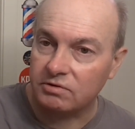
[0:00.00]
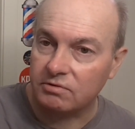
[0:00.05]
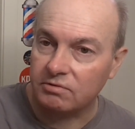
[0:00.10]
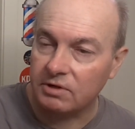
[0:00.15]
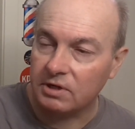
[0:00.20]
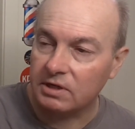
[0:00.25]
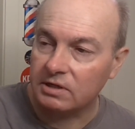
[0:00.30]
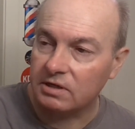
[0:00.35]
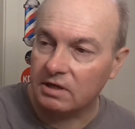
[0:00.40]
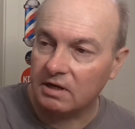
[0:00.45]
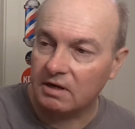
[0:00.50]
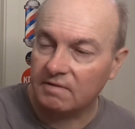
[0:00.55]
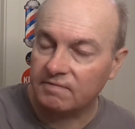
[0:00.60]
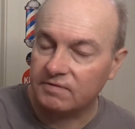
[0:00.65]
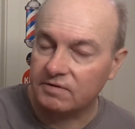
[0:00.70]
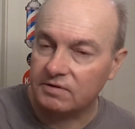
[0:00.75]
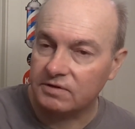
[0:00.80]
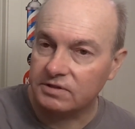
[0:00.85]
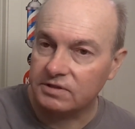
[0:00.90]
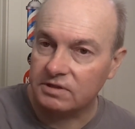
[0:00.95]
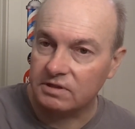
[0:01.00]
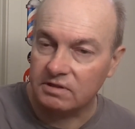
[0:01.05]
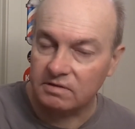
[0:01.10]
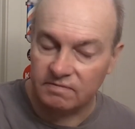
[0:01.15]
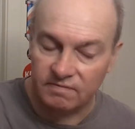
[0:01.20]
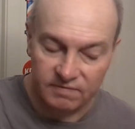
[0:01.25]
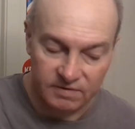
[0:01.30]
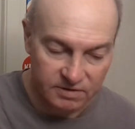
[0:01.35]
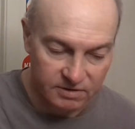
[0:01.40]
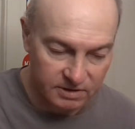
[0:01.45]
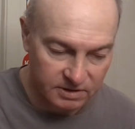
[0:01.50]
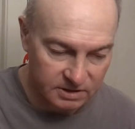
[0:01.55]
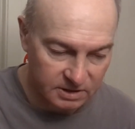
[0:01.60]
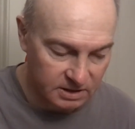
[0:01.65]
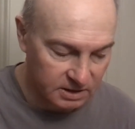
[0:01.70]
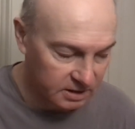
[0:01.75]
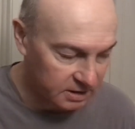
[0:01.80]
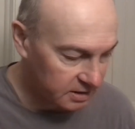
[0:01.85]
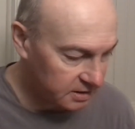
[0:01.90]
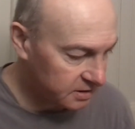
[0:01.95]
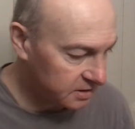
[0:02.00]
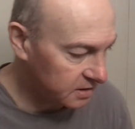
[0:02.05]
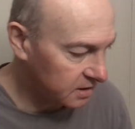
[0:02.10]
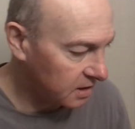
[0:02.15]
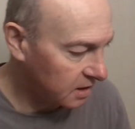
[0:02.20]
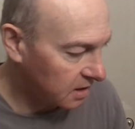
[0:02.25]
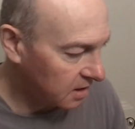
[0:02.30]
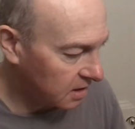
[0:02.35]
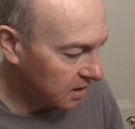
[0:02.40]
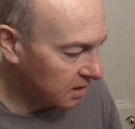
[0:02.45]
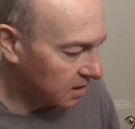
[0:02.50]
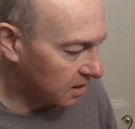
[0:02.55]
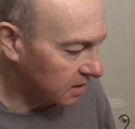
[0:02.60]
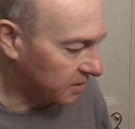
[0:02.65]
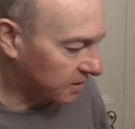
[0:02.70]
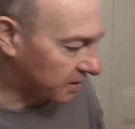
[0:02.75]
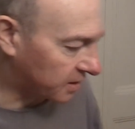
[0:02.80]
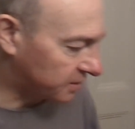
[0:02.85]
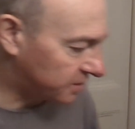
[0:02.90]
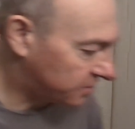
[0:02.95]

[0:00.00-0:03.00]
green aftershave. Very nice. Now